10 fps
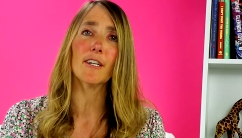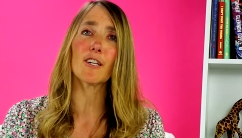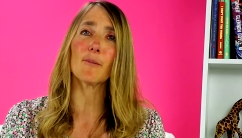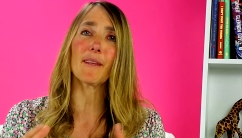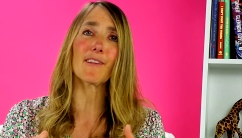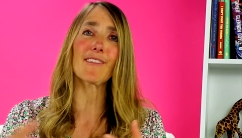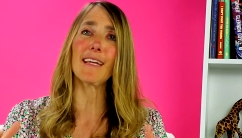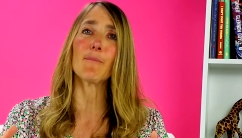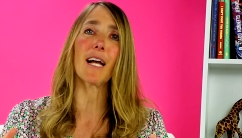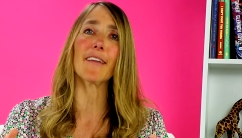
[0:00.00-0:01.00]
going to be the
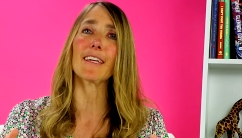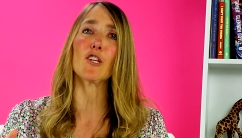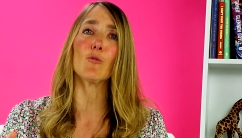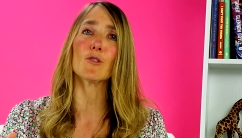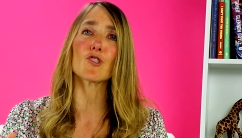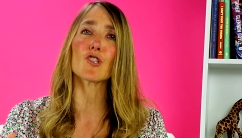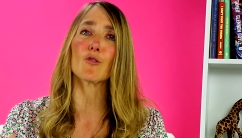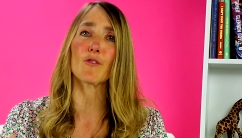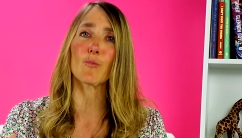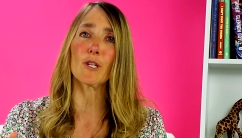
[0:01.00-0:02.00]
same guy that you would
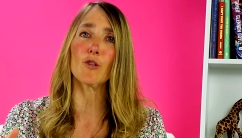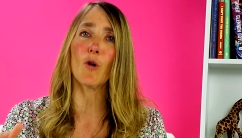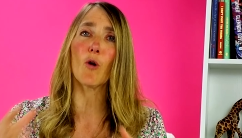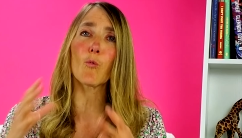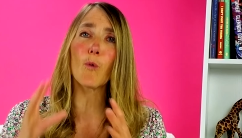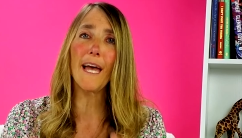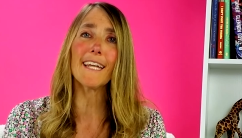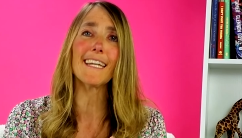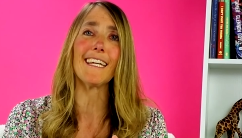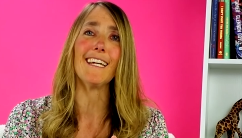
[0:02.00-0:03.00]
choose when you
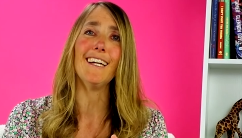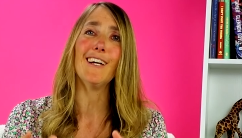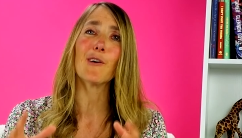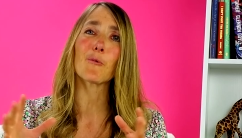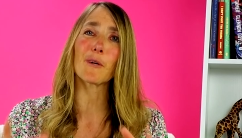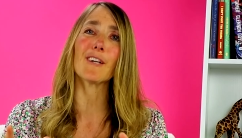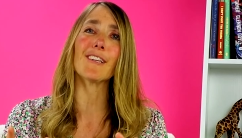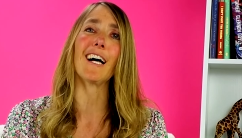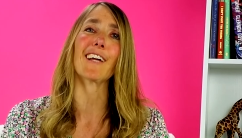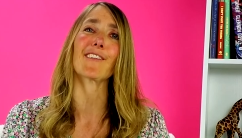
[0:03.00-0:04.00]
already
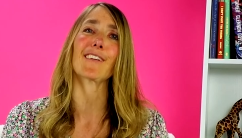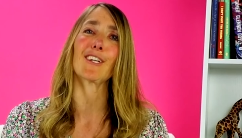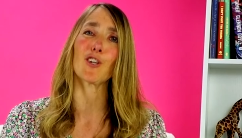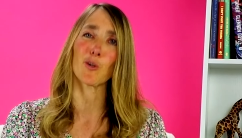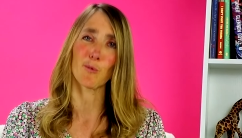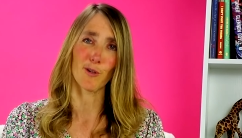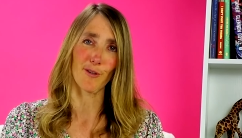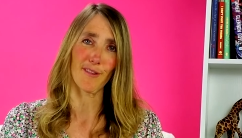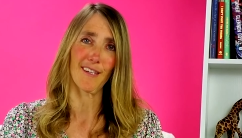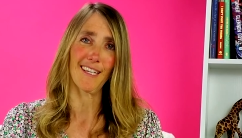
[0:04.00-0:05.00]
realize your
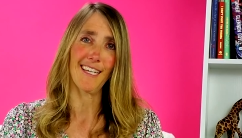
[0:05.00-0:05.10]
worth.